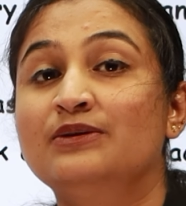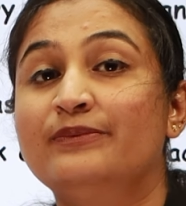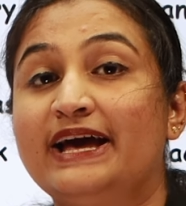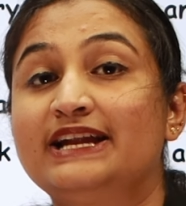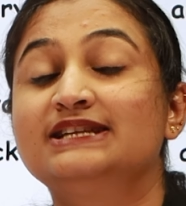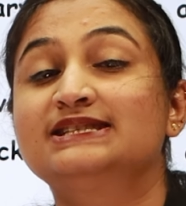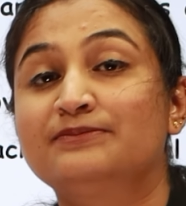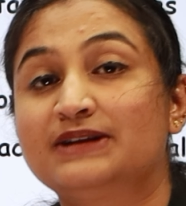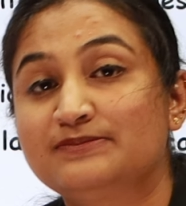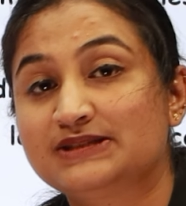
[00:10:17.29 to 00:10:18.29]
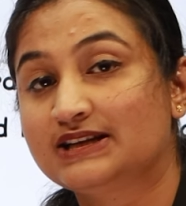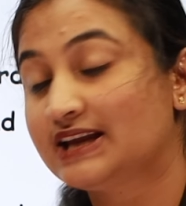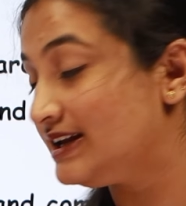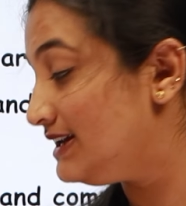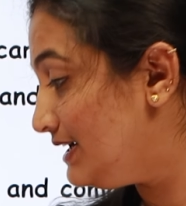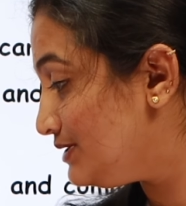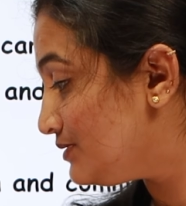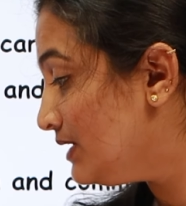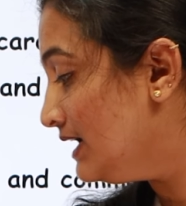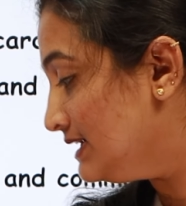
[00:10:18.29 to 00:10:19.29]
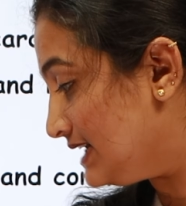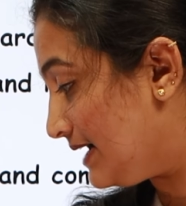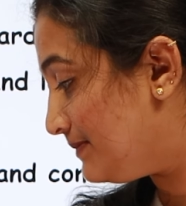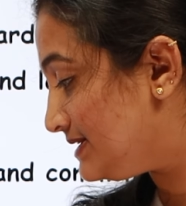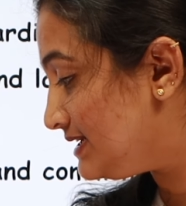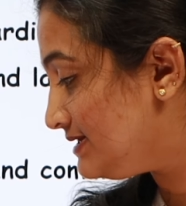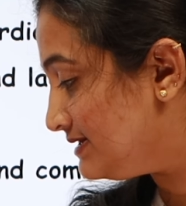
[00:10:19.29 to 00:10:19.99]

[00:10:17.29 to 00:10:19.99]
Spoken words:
wherein sometimes it can lead to diabetes,